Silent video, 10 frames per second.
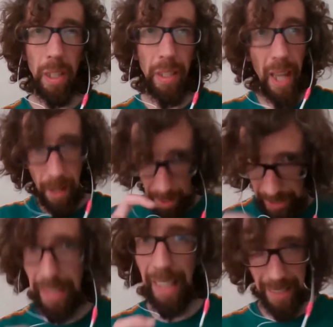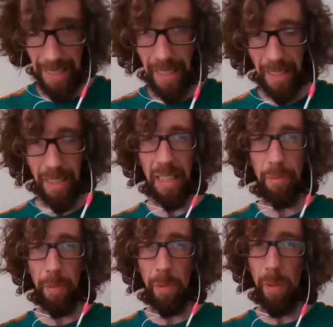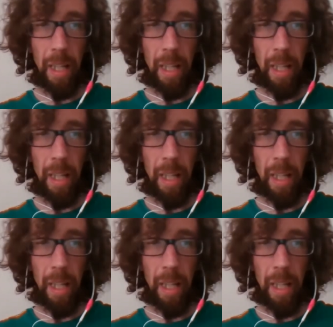That authenticity is going to come through.